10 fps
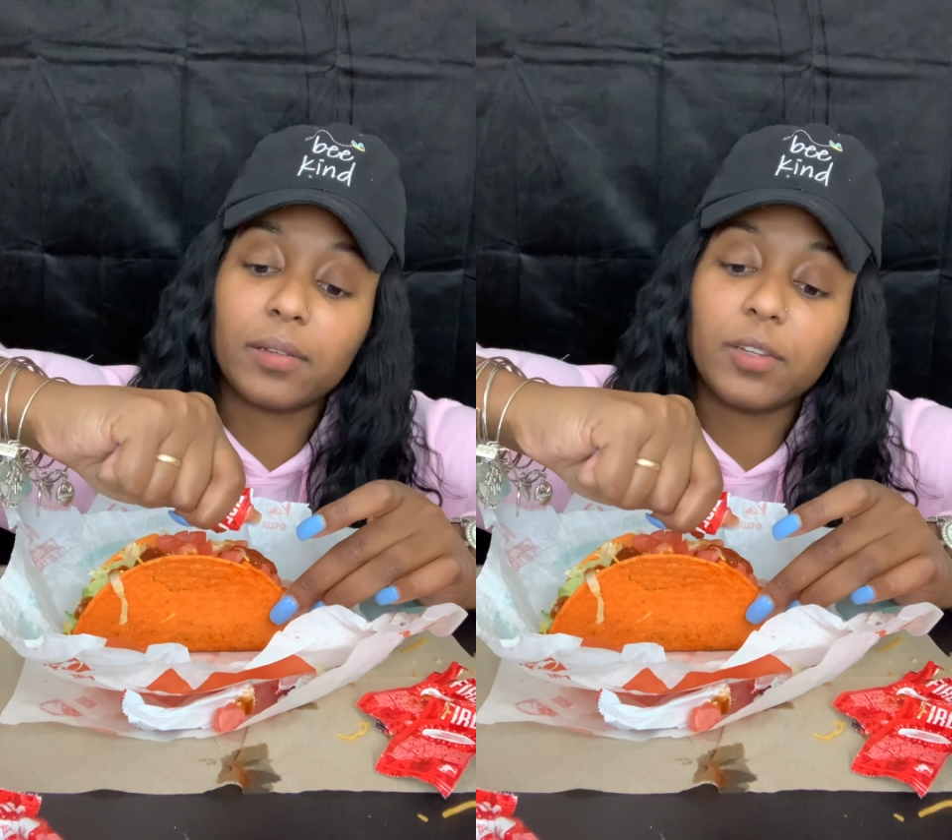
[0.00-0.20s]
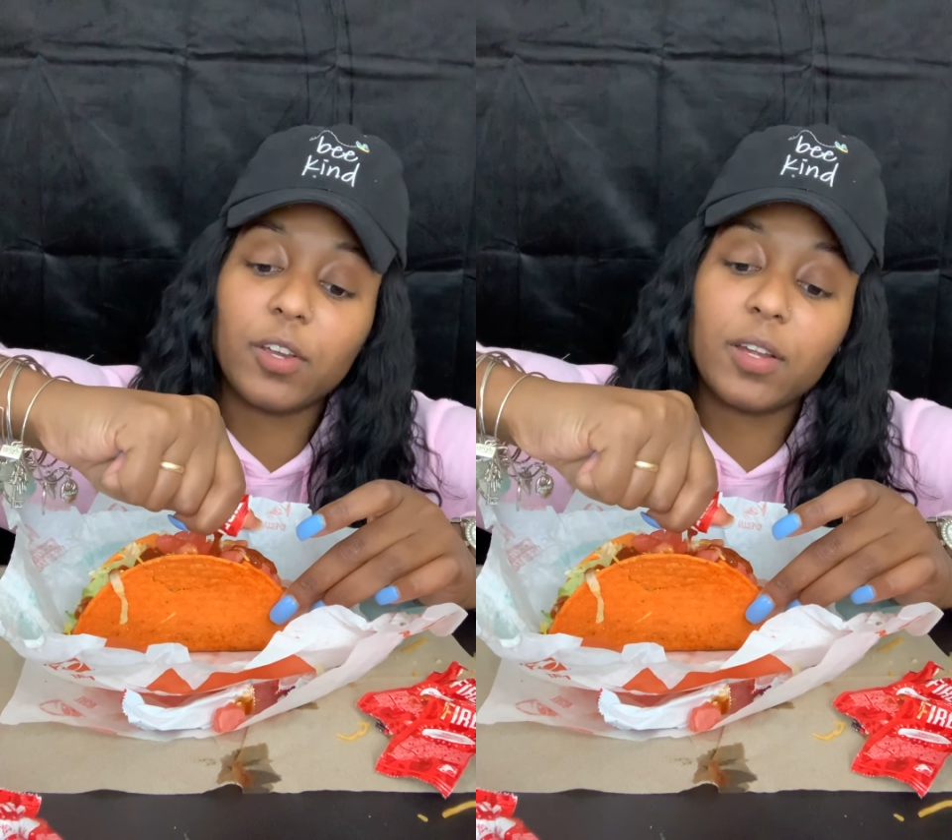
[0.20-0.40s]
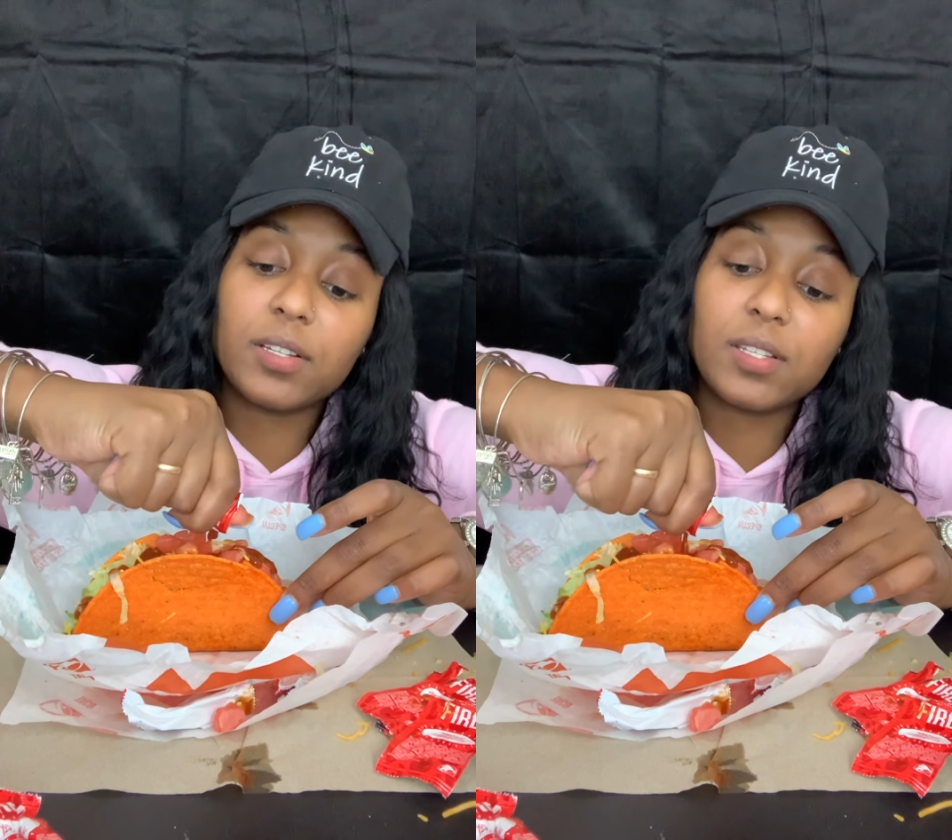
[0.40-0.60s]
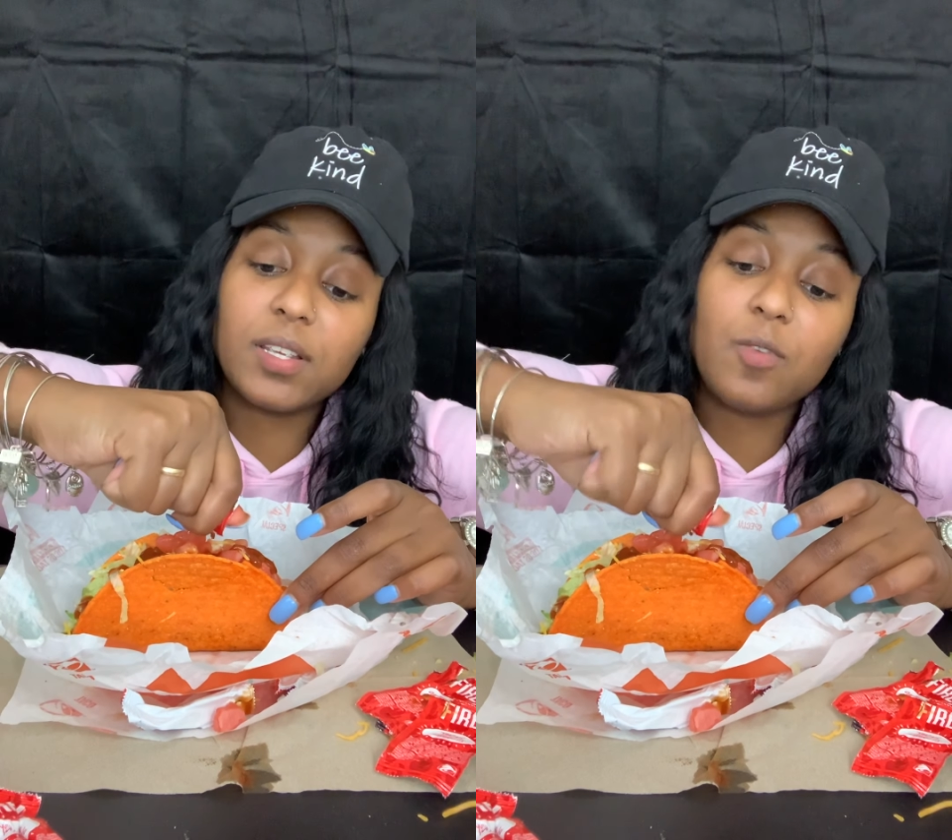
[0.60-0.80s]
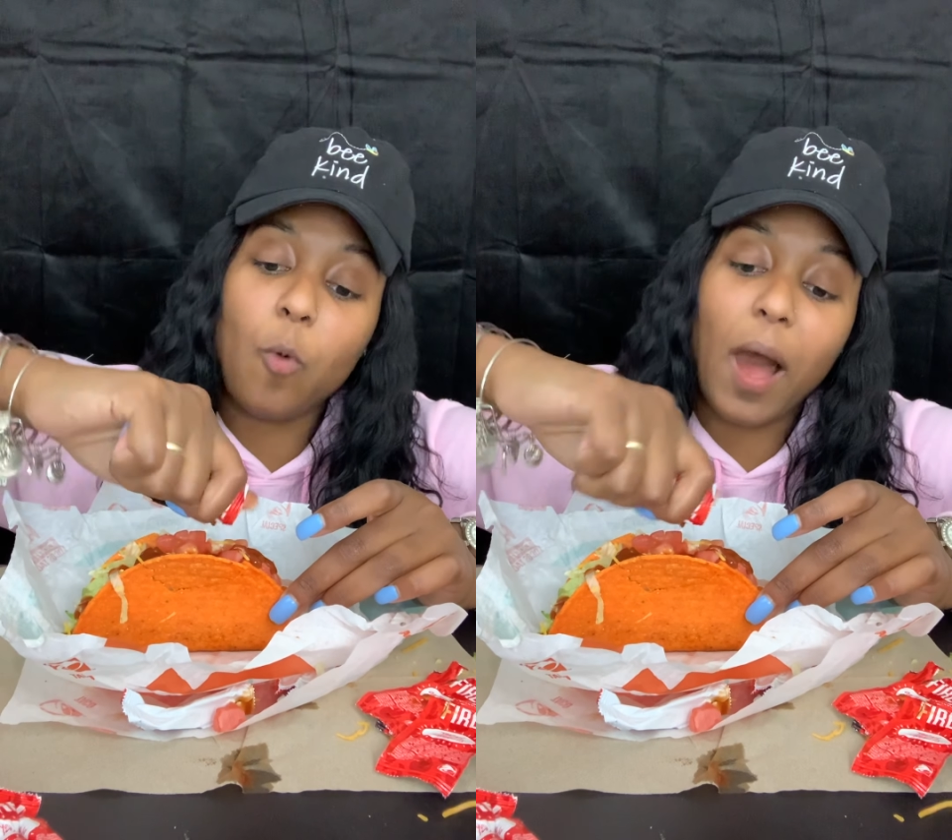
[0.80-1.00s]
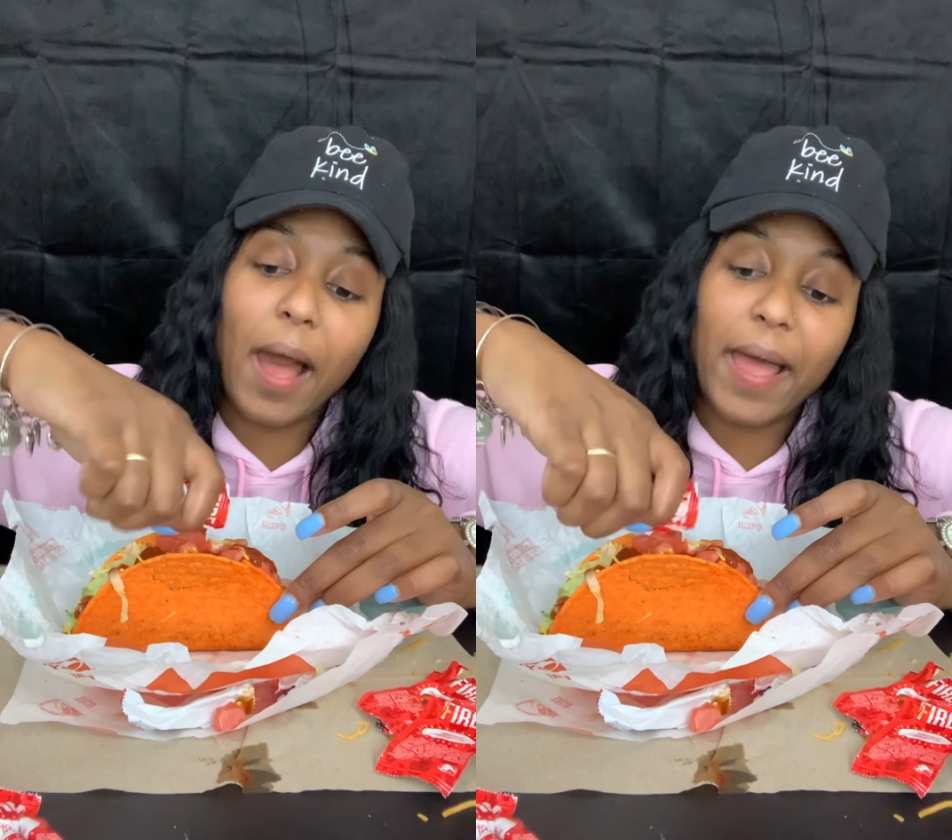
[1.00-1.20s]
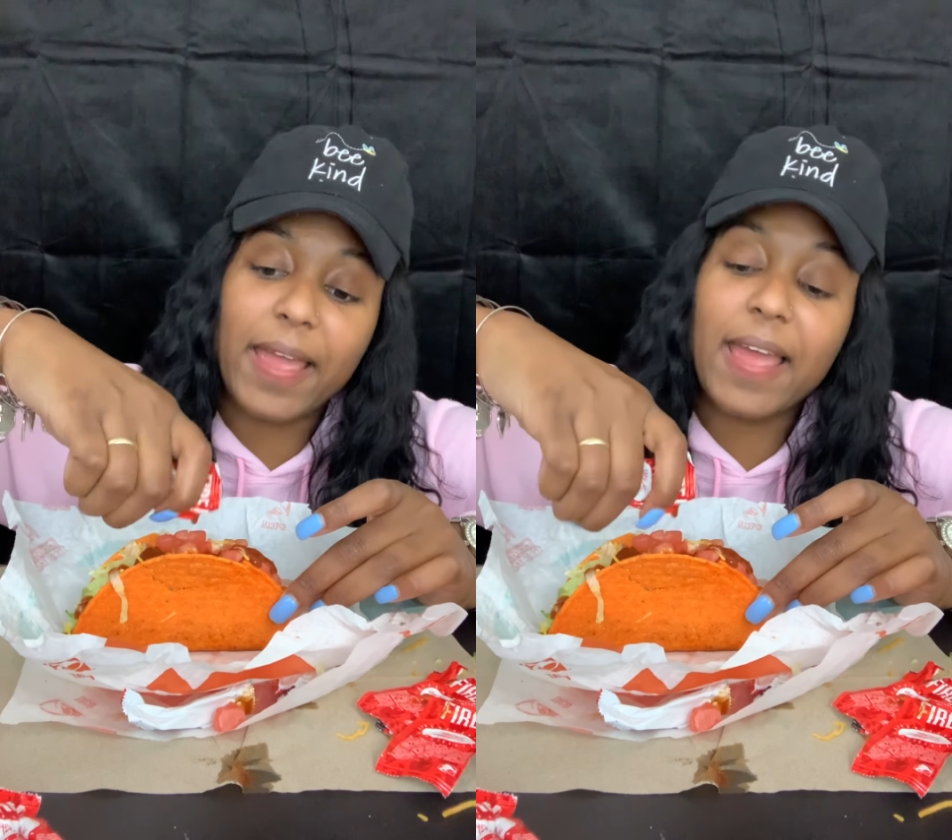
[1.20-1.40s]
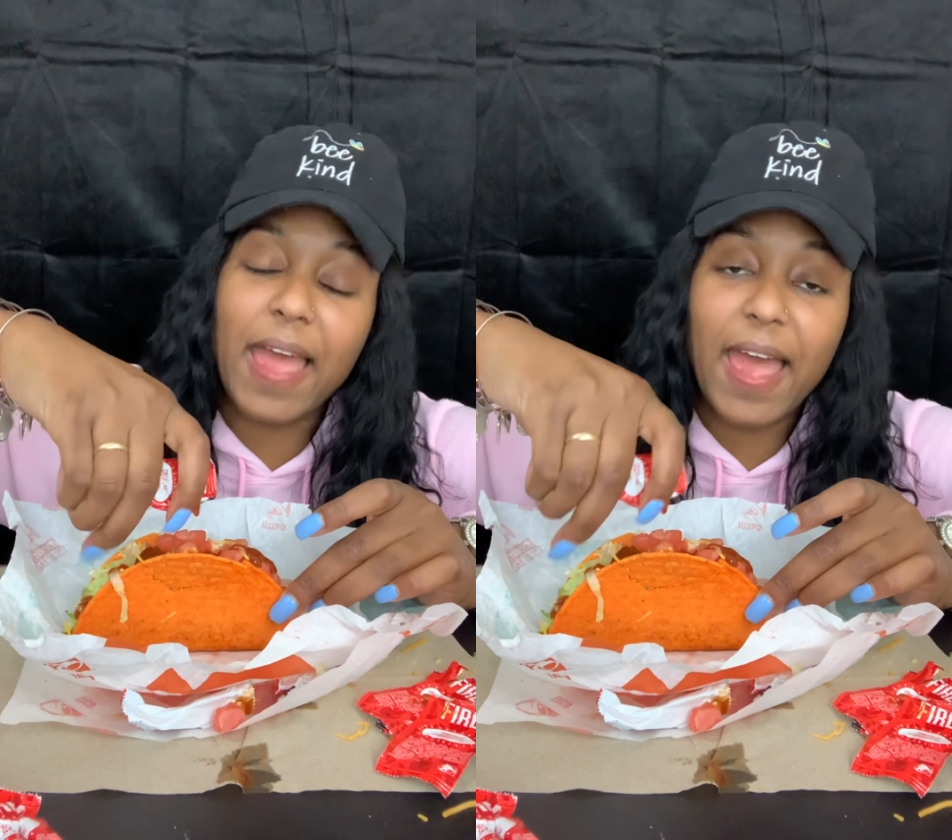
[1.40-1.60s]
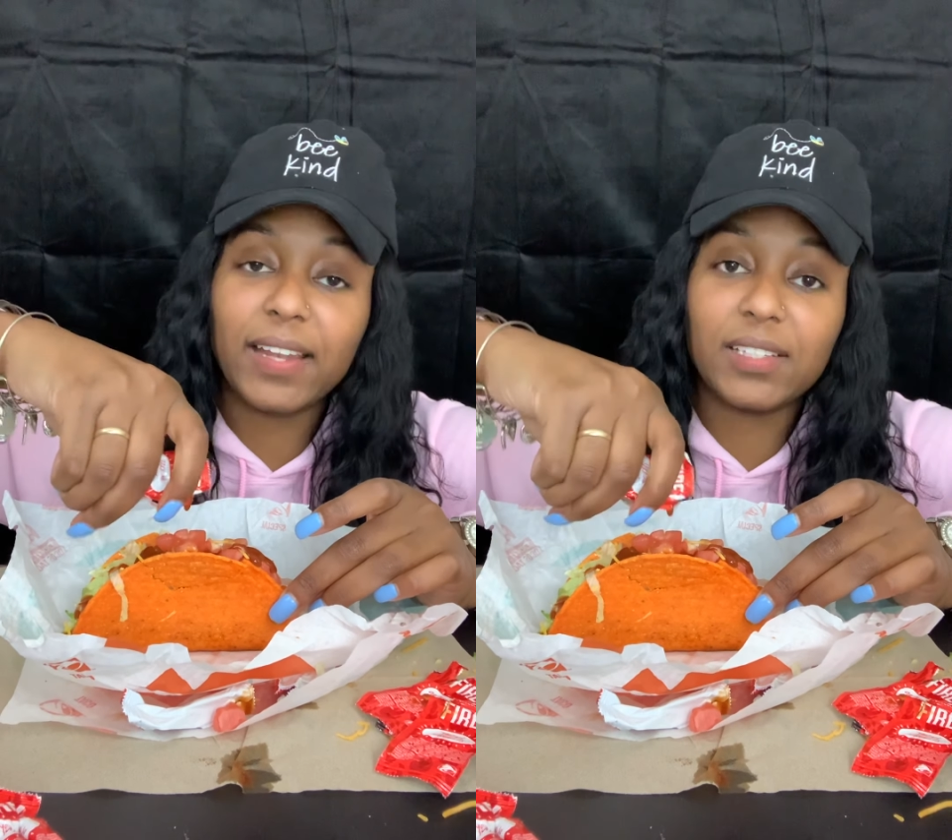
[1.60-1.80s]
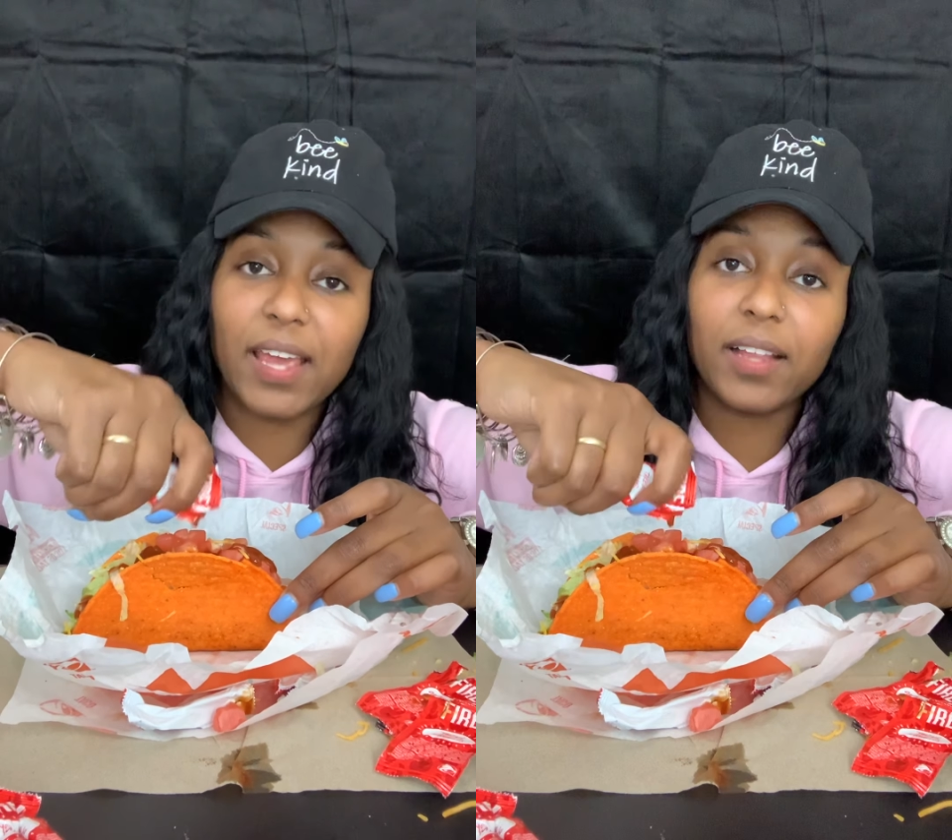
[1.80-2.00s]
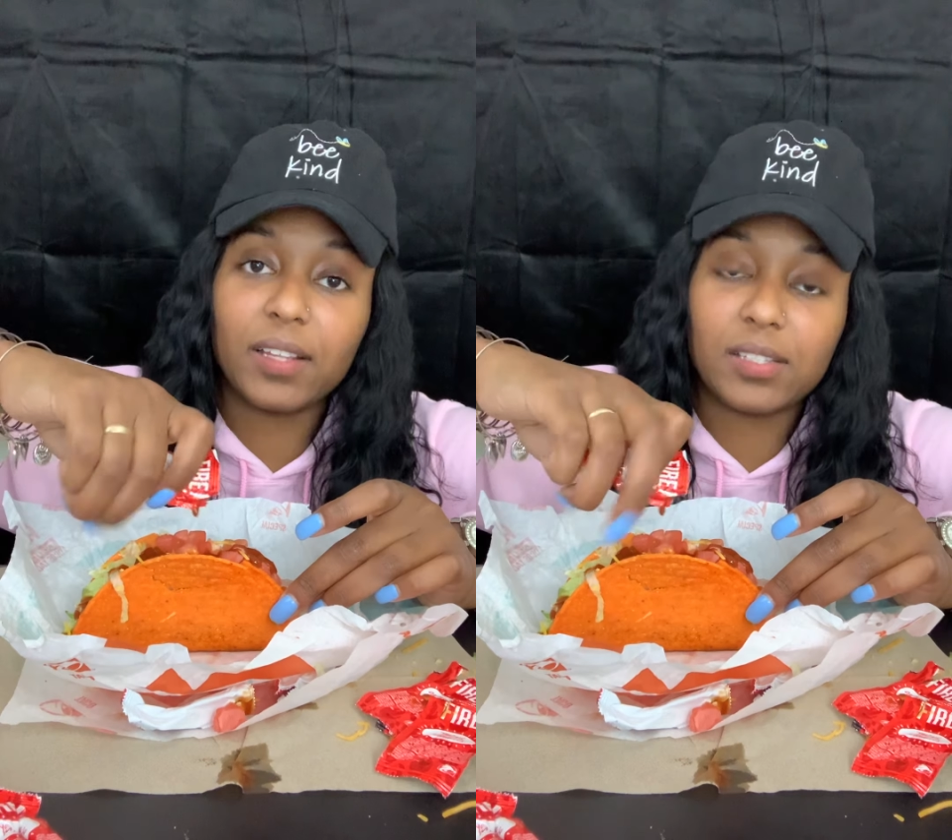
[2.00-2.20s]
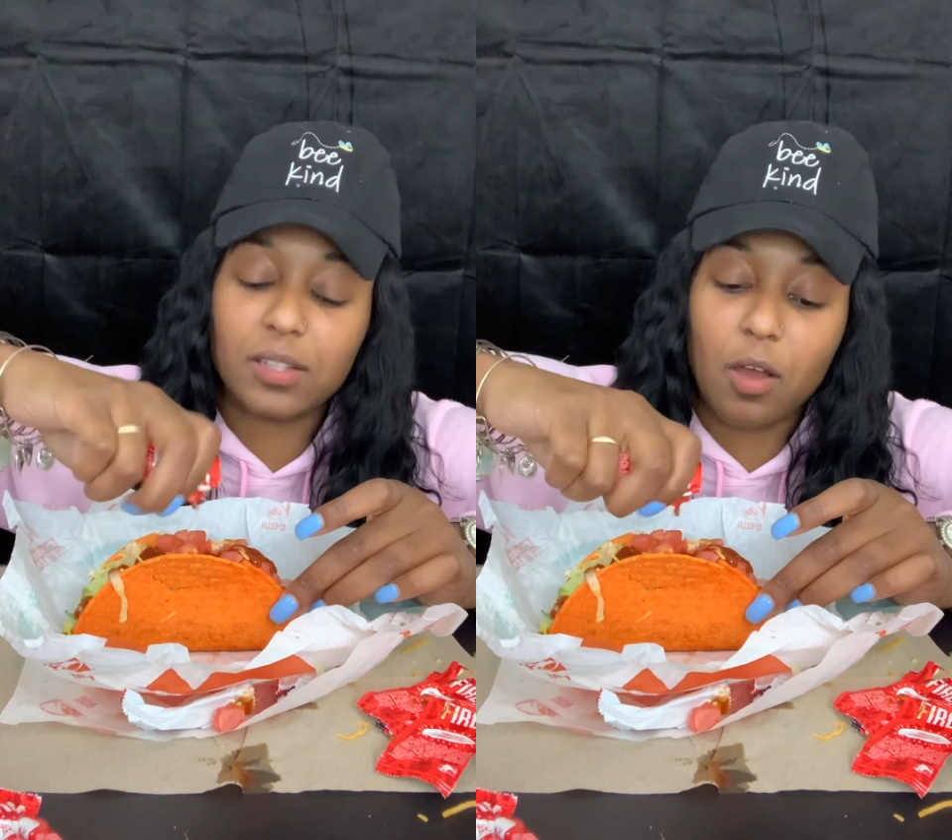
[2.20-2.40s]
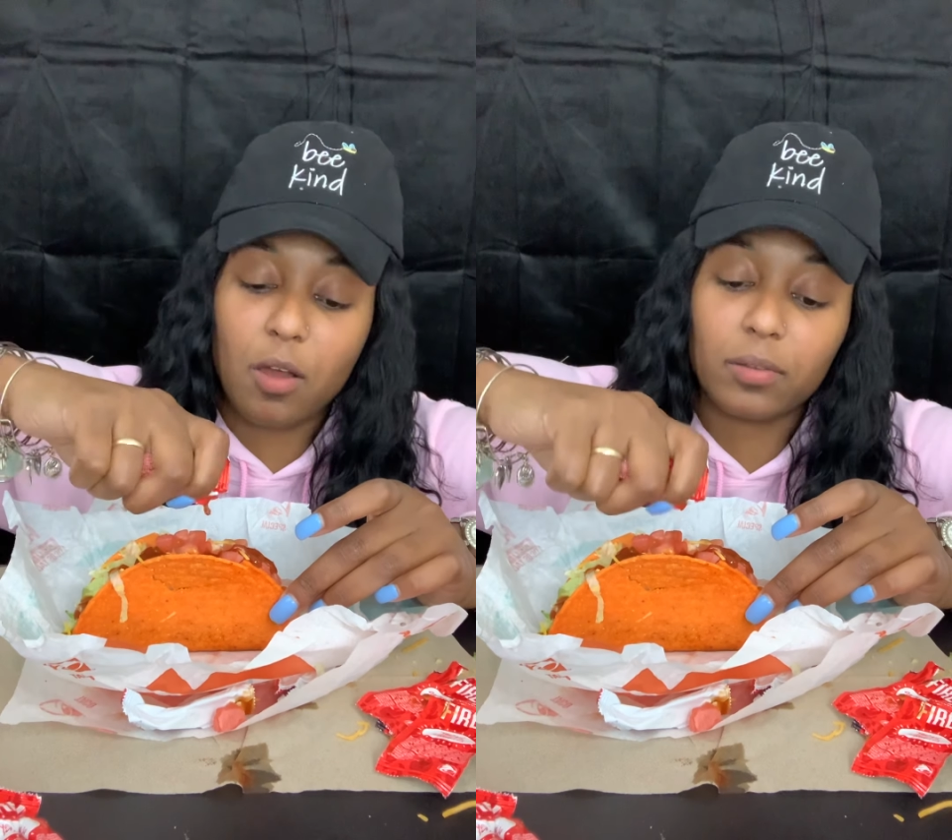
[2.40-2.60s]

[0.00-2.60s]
You're going to see why it had to take this long.